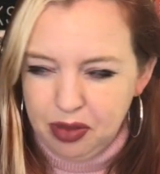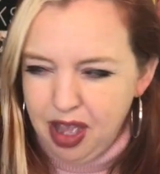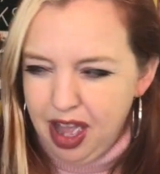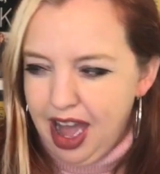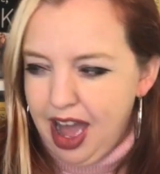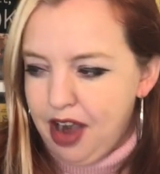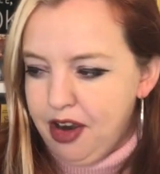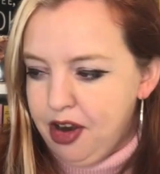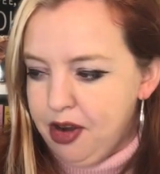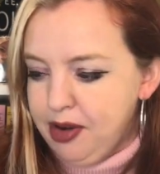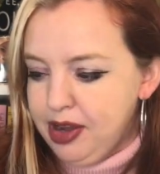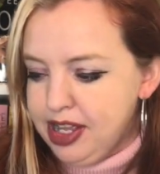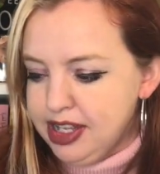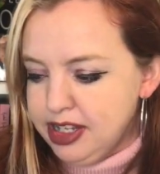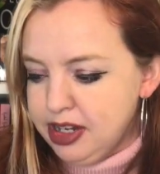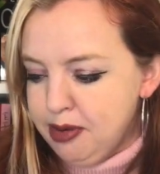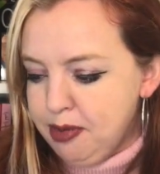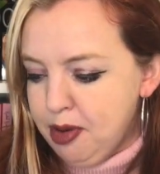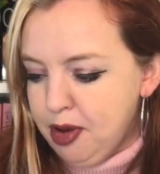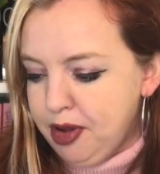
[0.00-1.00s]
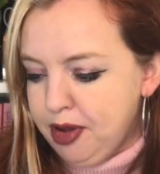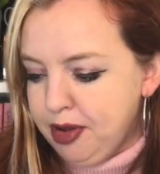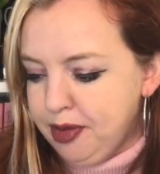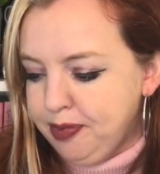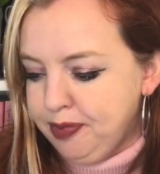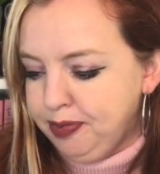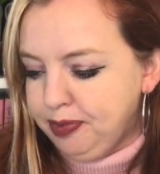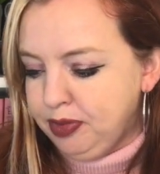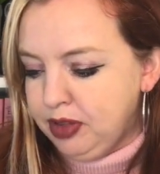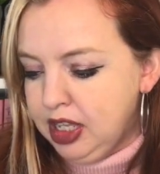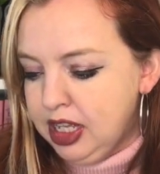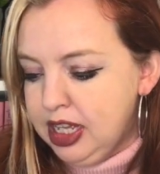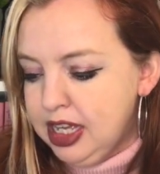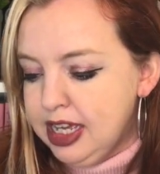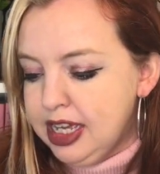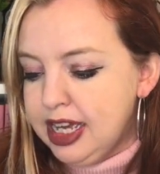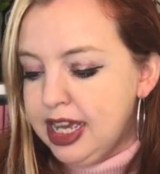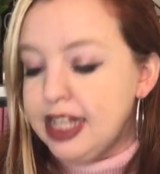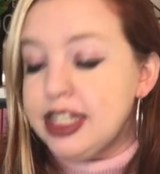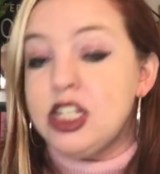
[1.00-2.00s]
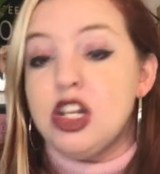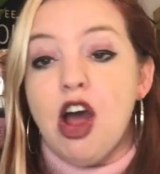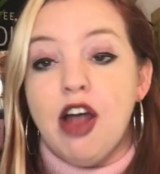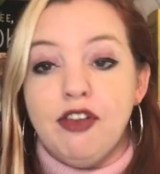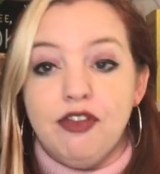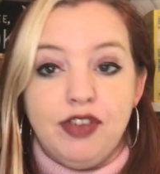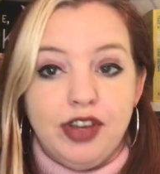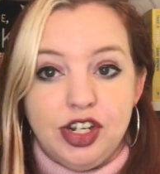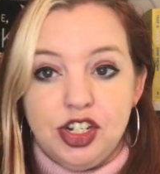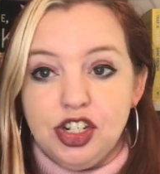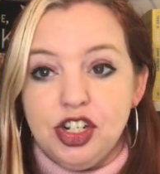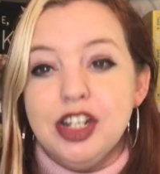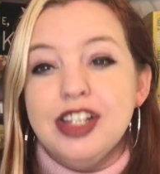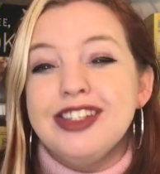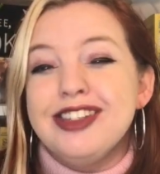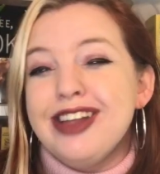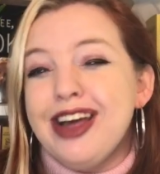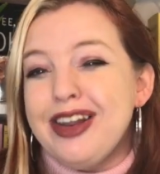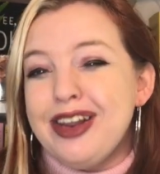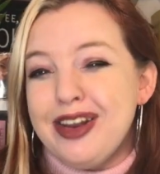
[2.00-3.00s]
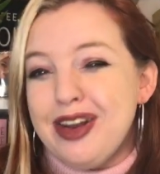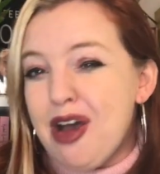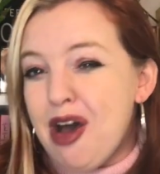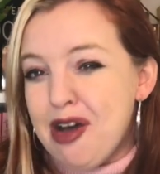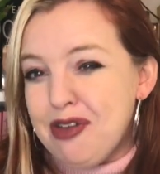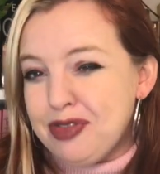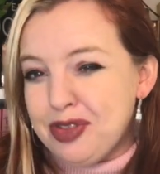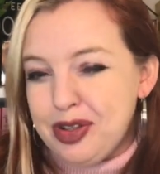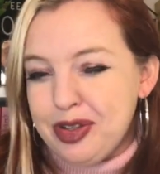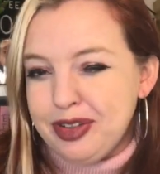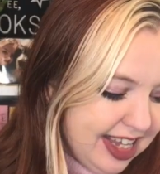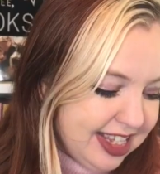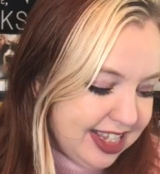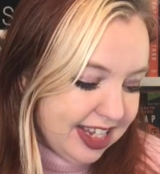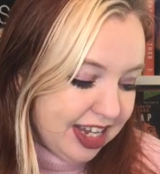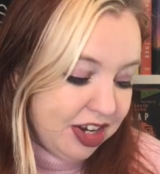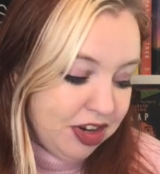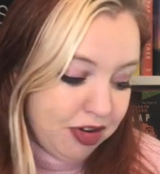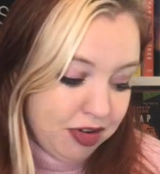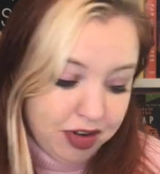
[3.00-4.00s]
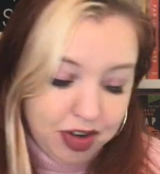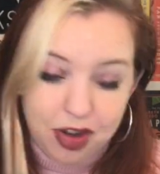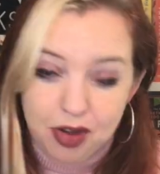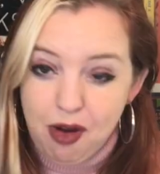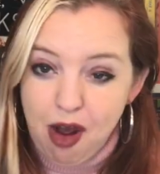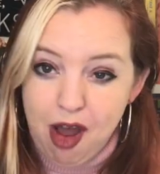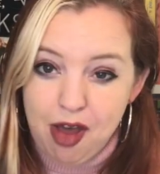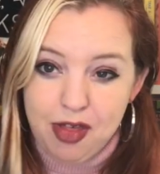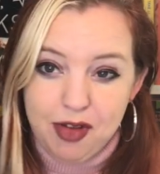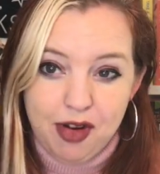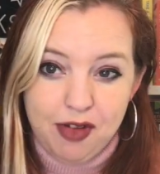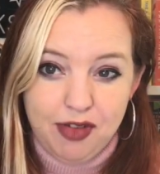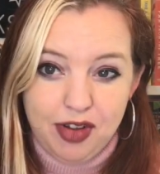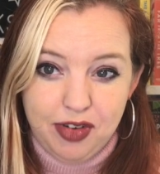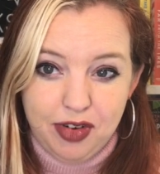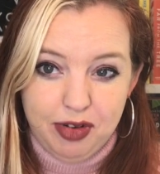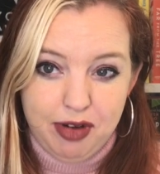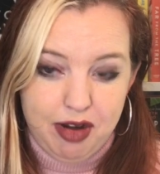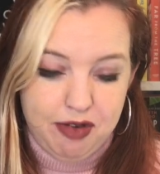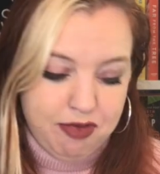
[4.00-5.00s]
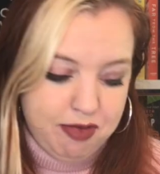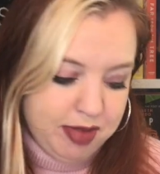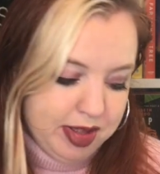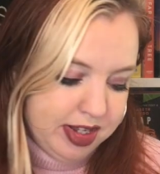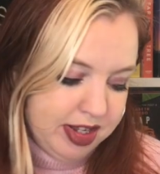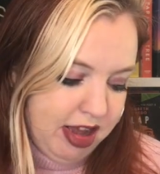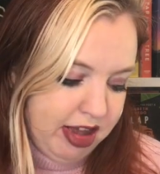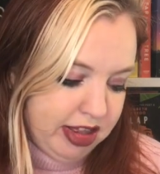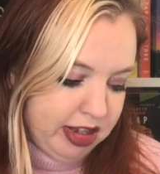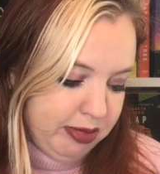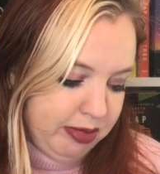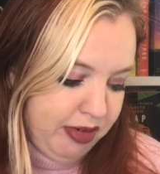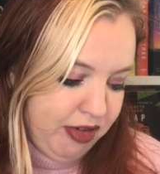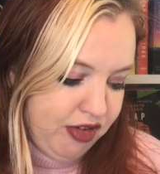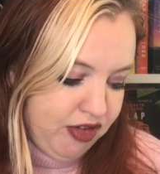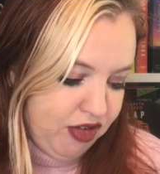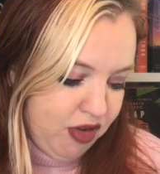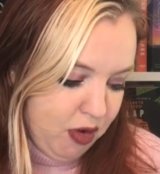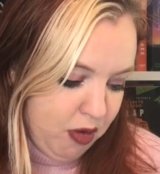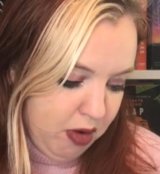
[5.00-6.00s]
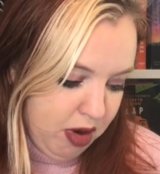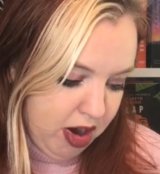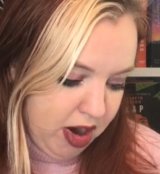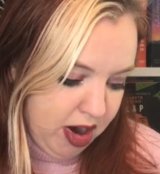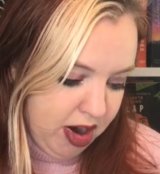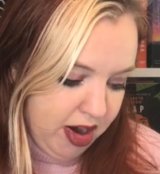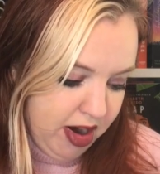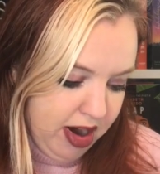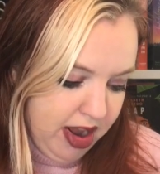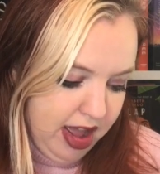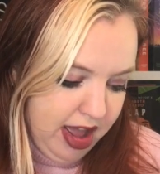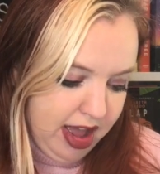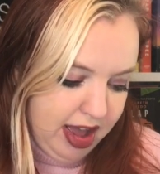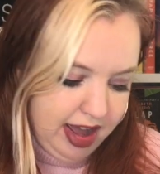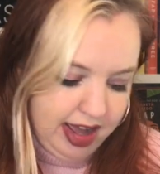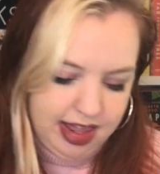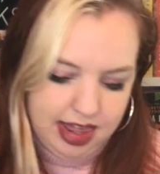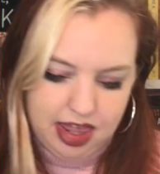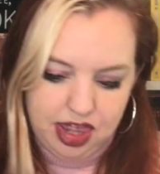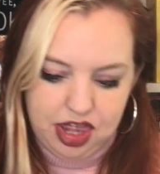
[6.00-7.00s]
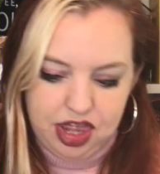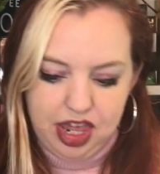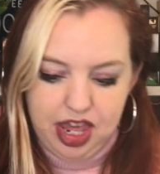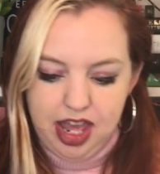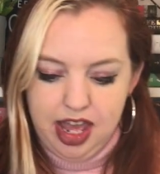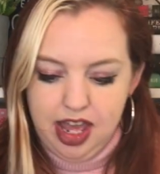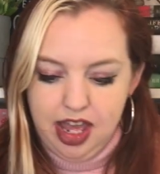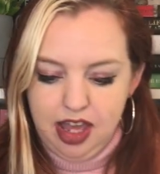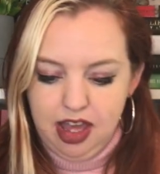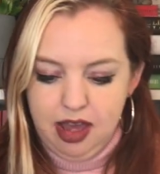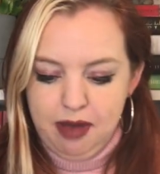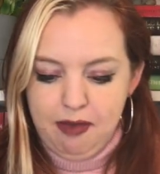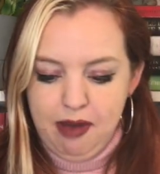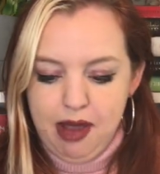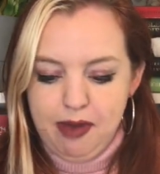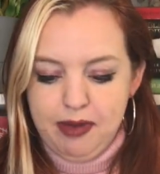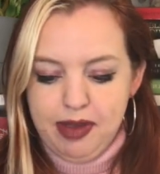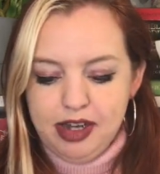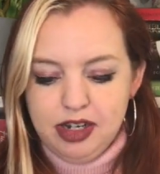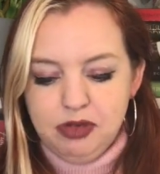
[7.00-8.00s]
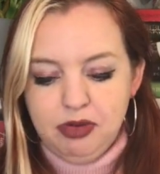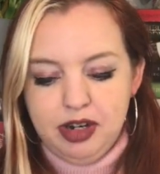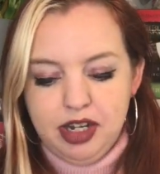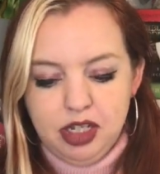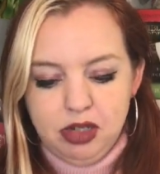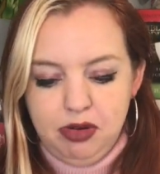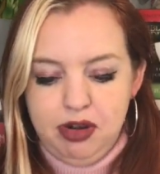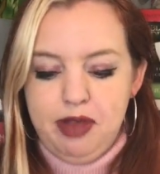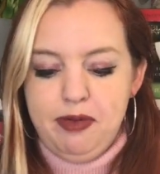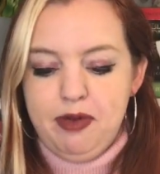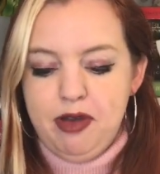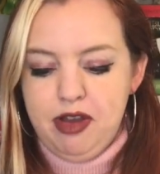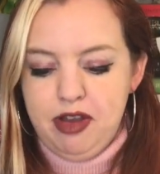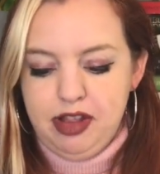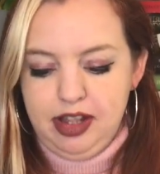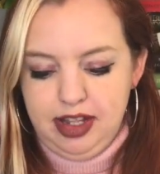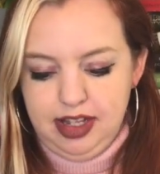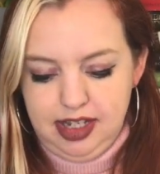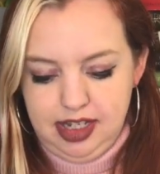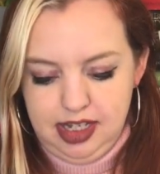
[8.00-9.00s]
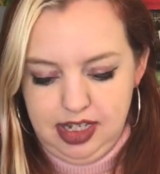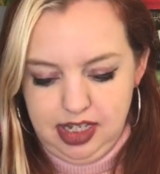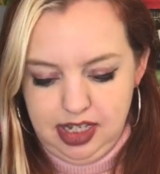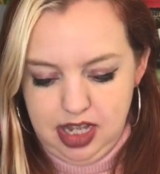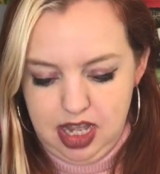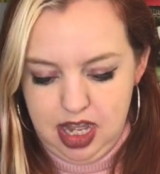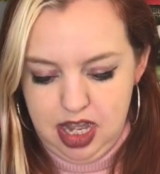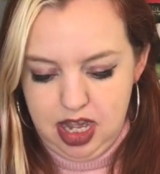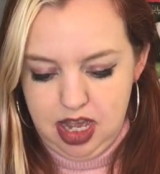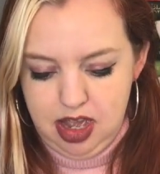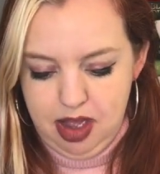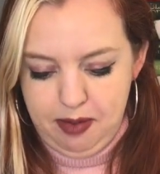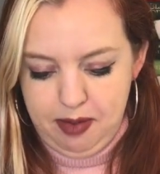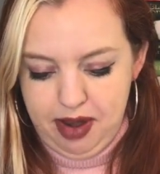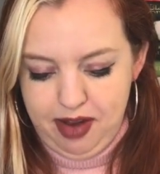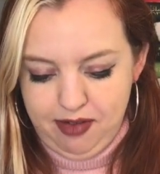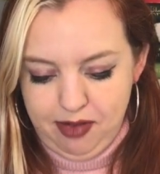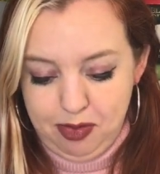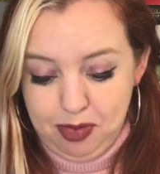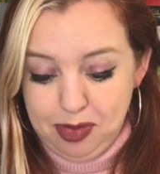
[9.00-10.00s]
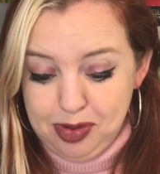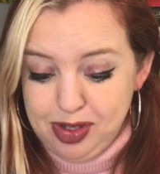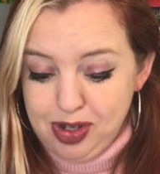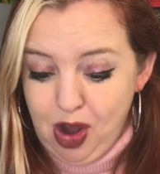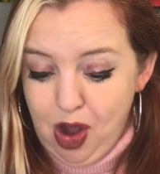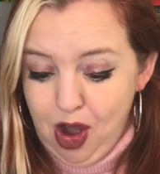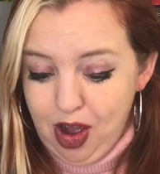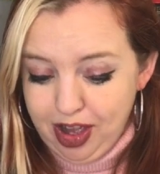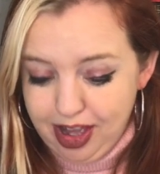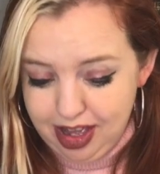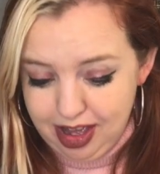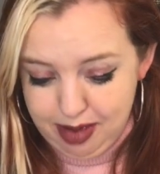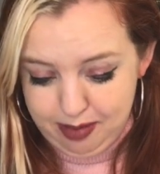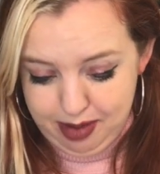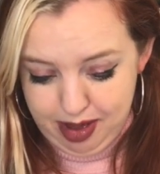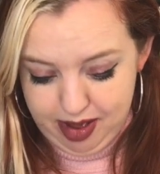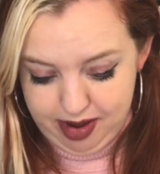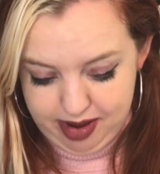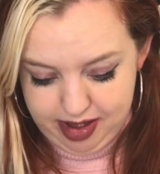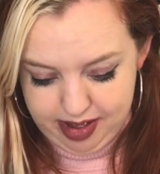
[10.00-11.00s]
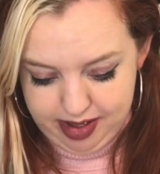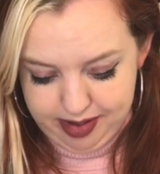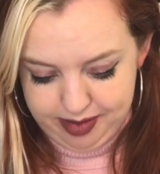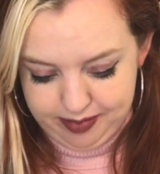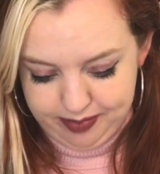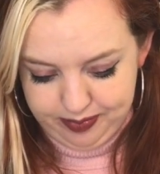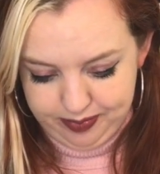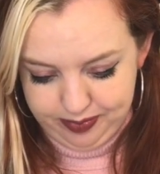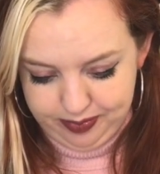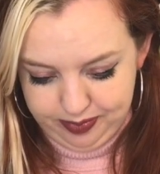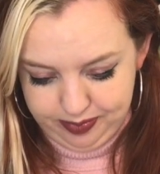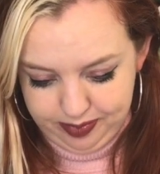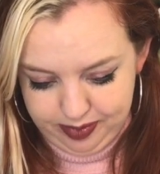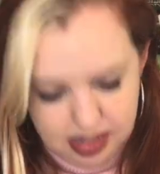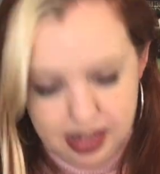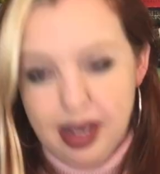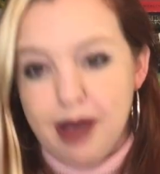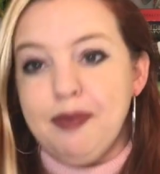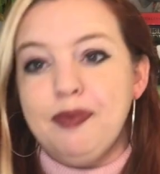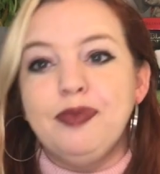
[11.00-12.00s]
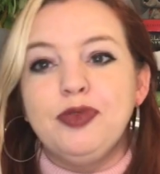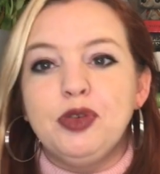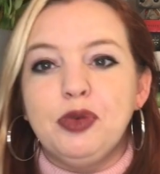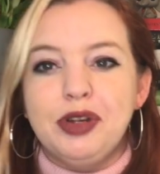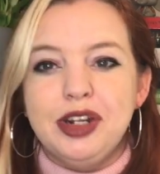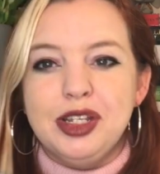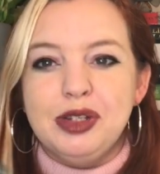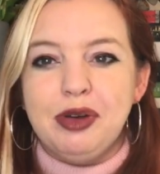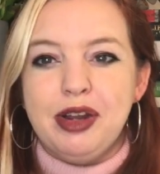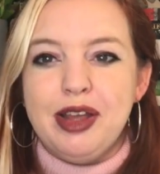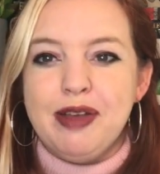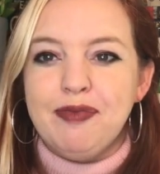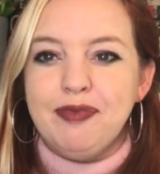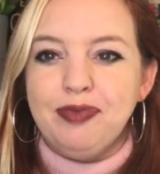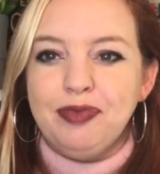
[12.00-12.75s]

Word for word: I don't know. Is it a book? It's nonfiction. It's not a novel. It's a new to you author. I've never read from this author before. I think it might be a 2020 book. Let's see. I mean, everyone was talking about it. Yep, 2020.